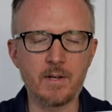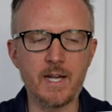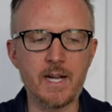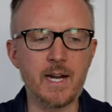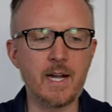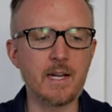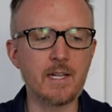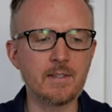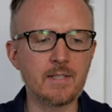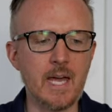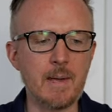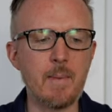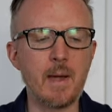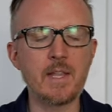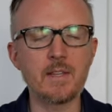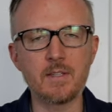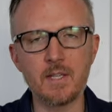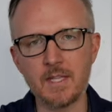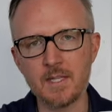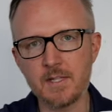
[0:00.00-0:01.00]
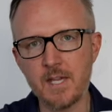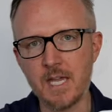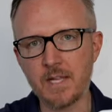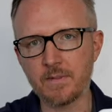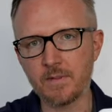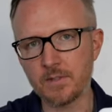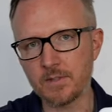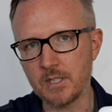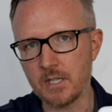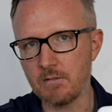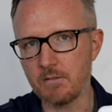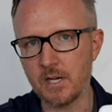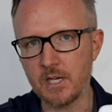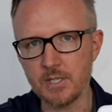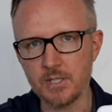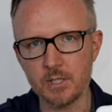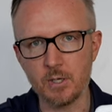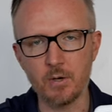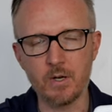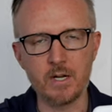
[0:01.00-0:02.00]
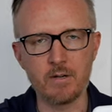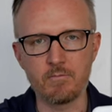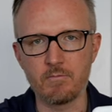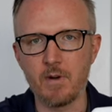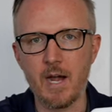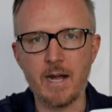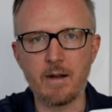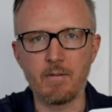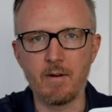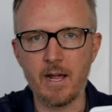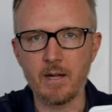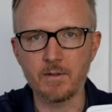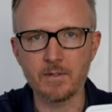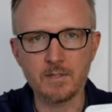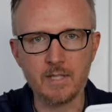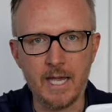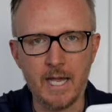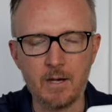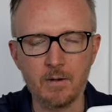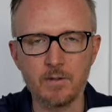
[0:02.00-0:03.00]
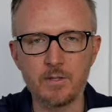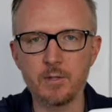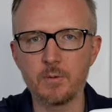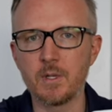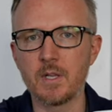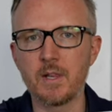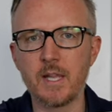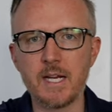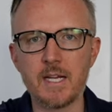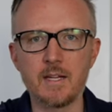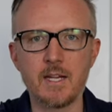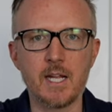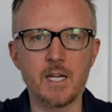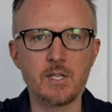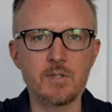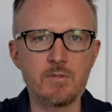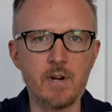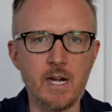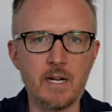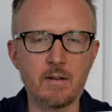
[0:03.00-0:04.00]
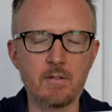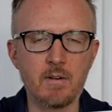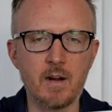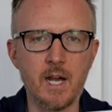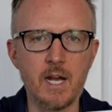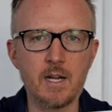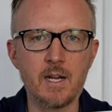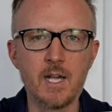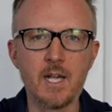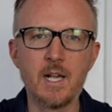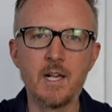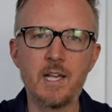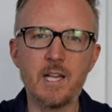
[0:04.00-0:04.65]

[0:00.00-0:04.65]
And anytime I did take this gear ratio and ride around town, do a late night training ride,